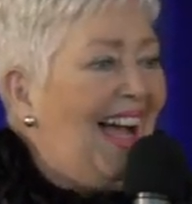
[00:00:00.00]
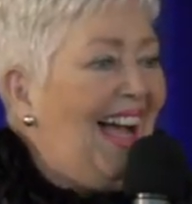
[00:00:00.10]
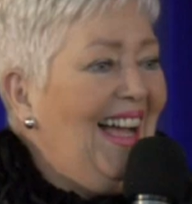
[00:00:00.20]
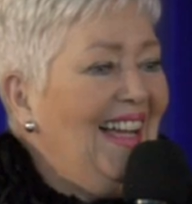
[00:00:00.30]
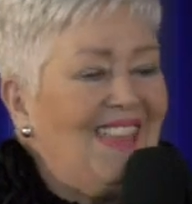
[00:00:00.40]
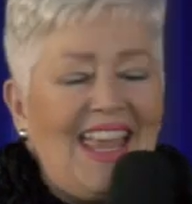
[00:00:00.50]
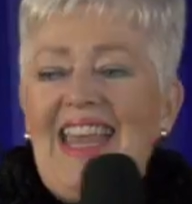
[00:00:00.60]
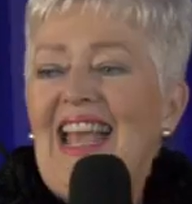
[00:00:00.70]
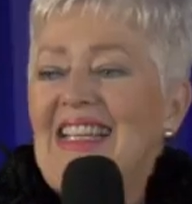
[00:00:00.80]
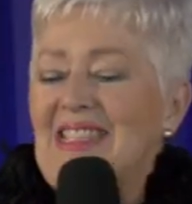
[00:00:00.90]
Ah,
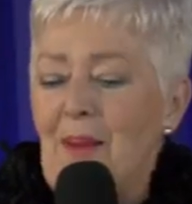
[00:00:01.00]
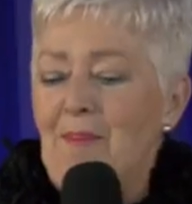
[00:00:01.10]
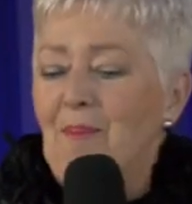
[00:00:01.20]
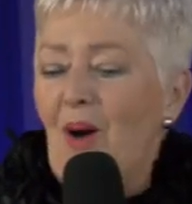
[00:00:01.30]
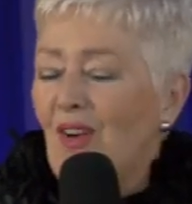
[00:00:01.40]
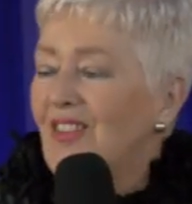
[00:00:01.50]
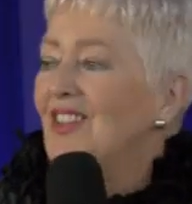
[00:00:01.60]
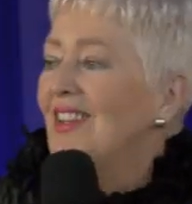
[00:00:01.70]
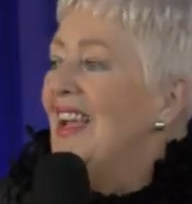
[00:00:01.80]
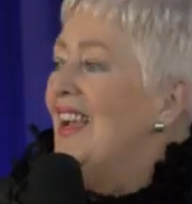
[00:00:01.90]
there, it's a
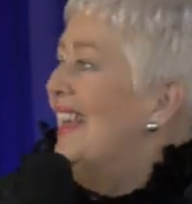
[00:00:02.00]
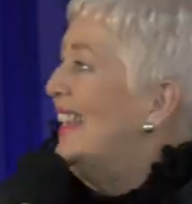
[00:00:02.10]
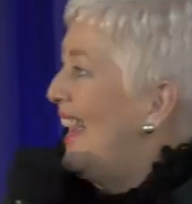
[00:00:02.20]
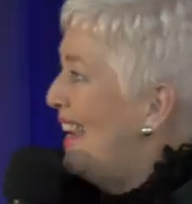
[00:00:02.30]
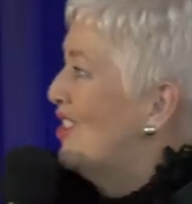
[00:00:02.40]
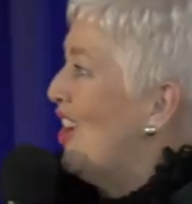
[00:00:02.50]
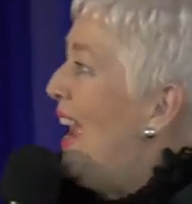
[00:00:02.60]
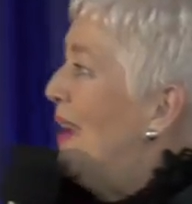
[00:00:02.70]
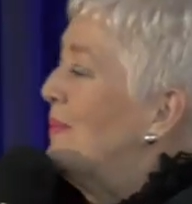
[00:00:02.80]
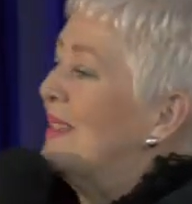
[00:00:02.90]
modern King
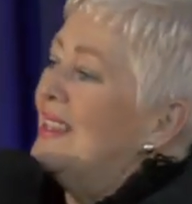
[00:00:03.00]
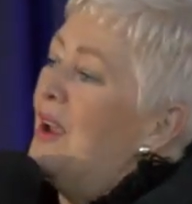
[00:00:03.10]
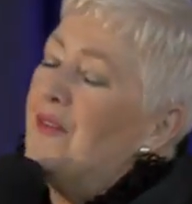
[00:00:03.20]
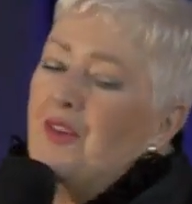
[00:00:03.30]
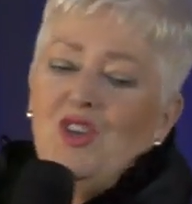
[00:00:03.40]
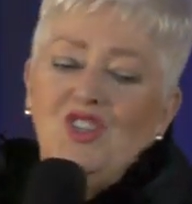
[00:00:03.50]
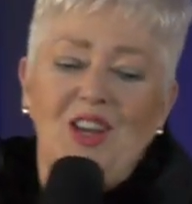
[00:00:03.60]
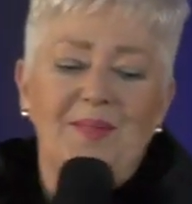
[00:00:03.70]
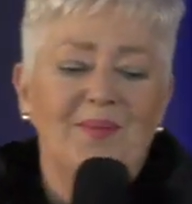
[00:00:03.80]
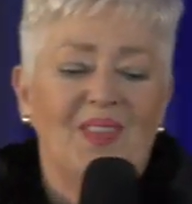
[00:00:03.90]
James
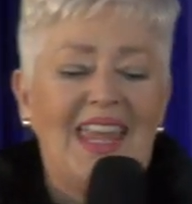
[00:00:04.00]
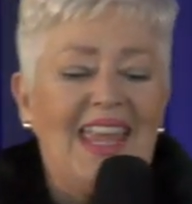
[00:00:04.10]
Version.